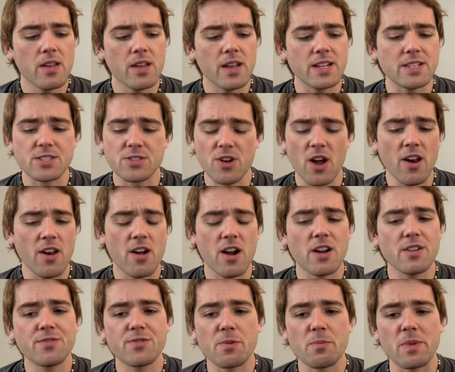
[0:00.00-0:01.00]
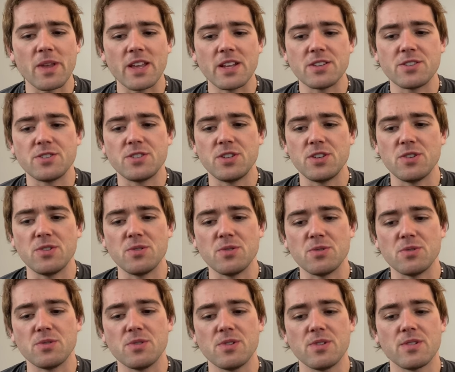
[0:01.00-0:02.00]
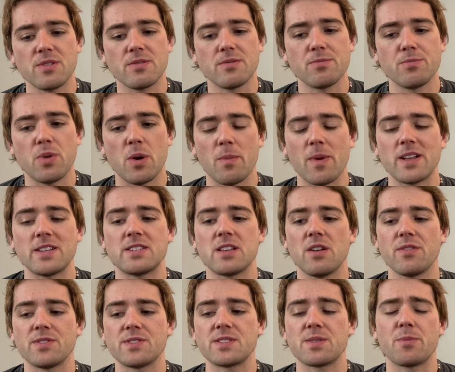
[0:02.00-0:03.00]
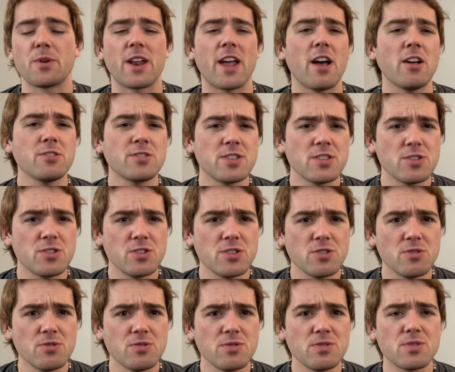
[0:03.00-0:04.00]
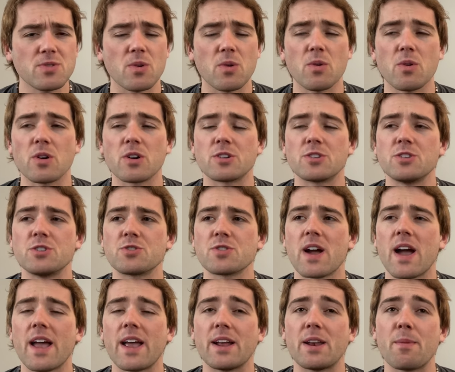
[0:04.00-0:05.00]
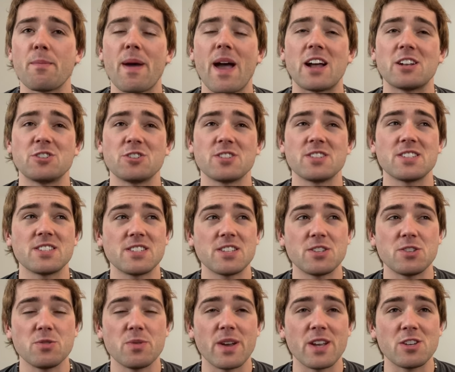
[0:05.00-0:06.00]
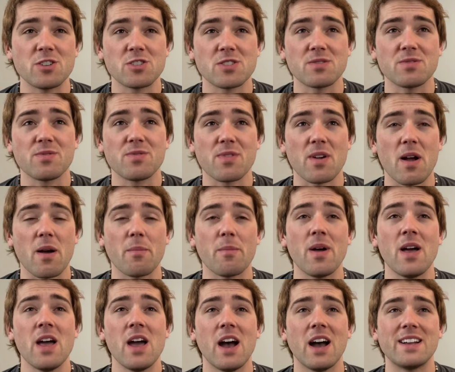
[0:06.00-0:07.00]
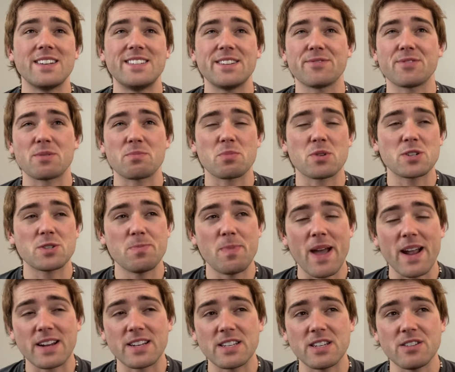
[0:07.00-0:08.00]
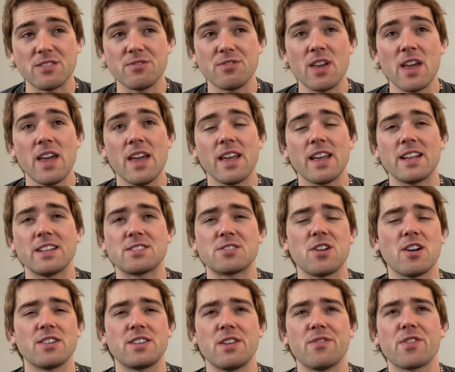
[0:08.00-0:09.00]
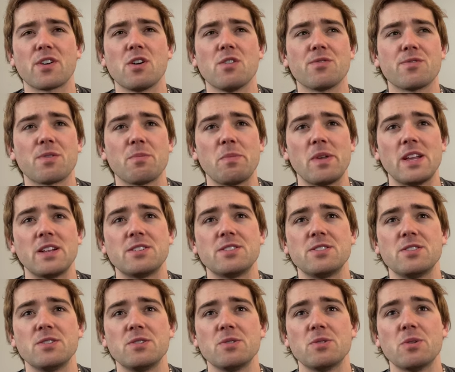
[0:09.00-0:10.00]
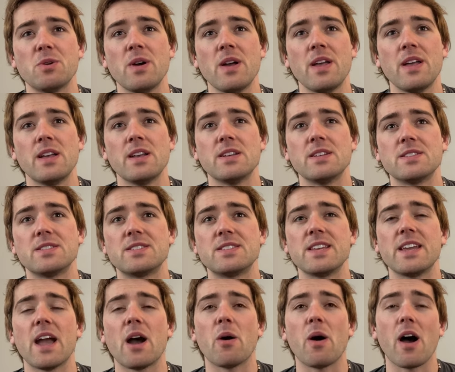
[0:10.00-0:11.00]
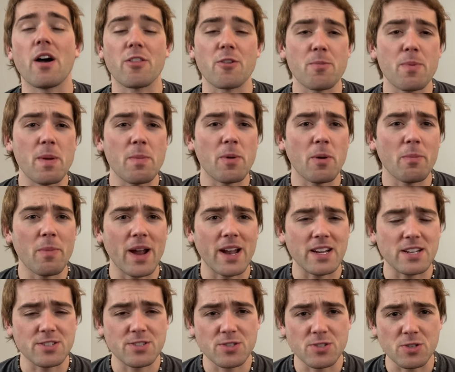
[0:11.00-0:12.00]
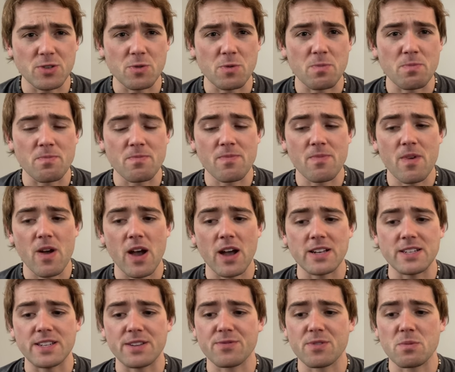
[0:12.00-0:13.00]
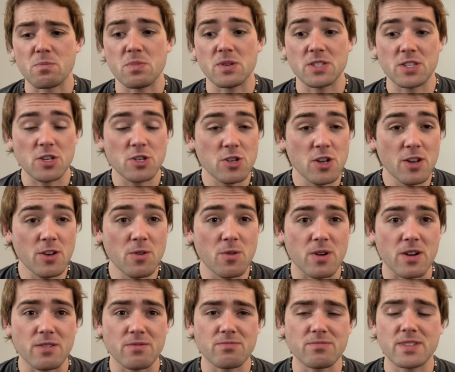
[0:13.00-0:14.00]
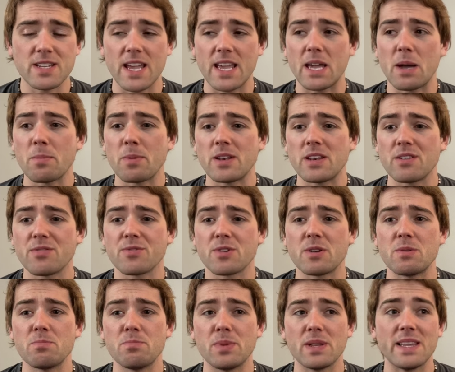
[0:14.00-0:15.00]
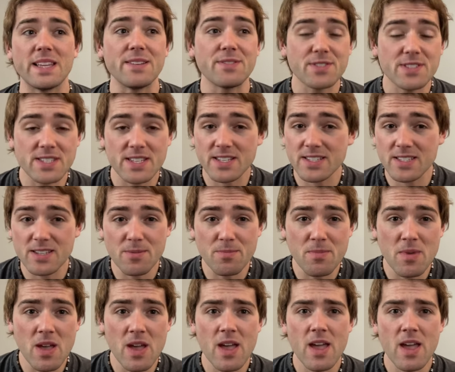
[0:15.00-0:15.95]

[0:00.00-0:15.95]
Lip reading: it's not hard for me to put myself in someone else's shoes or to try and imagine the situation from a different perspective. It's not difficult for me to see how other people might assume a different position or take up a different belief system.